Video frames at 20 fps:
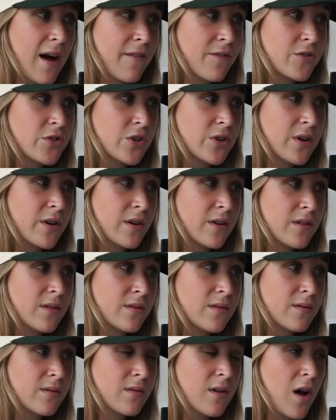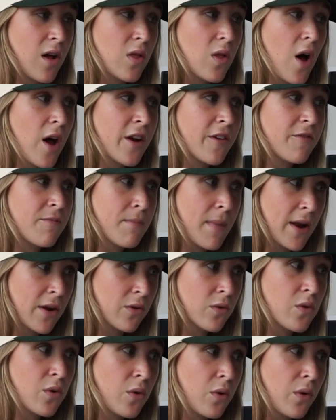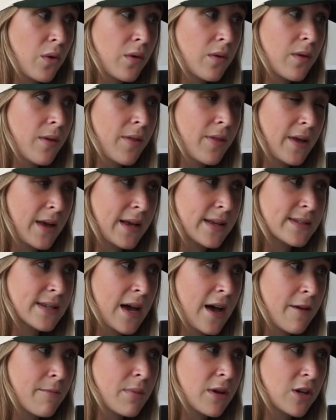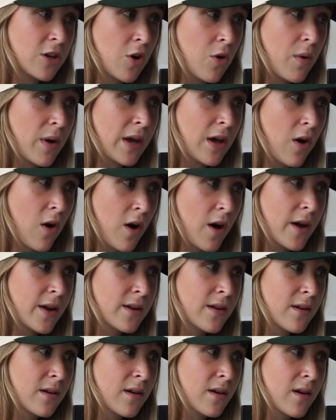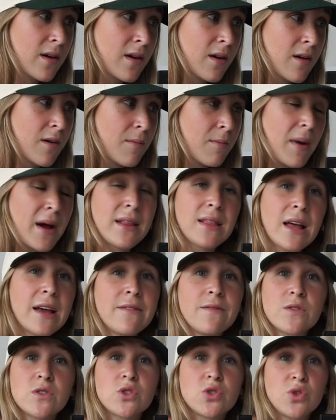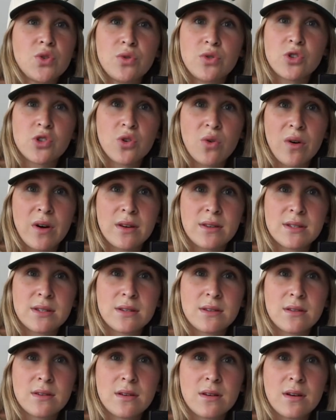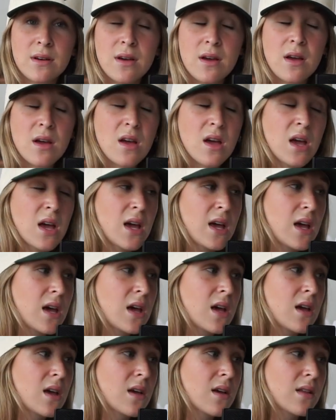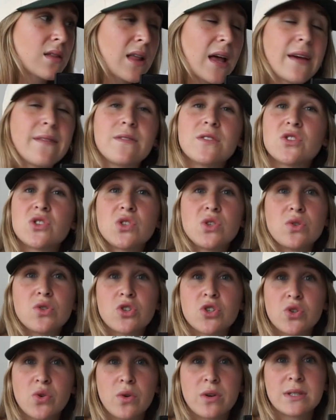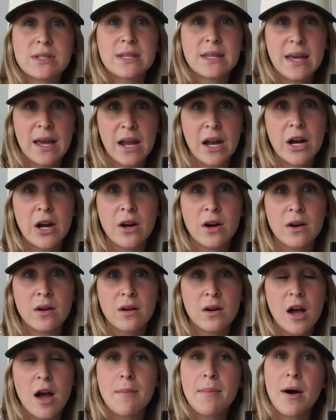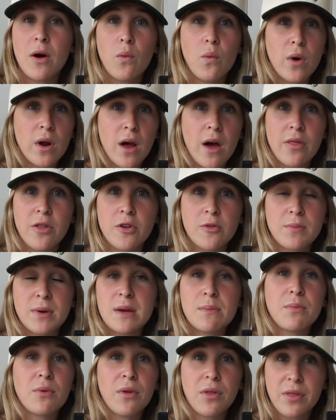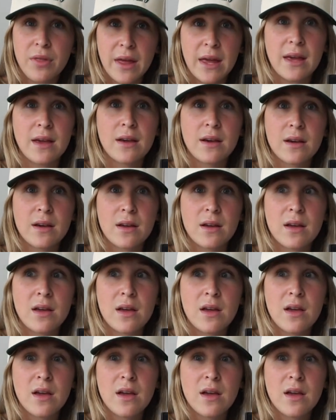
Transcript: after a lot of medical things that have been going on, my life is too short. Life is too short to care about what other people think.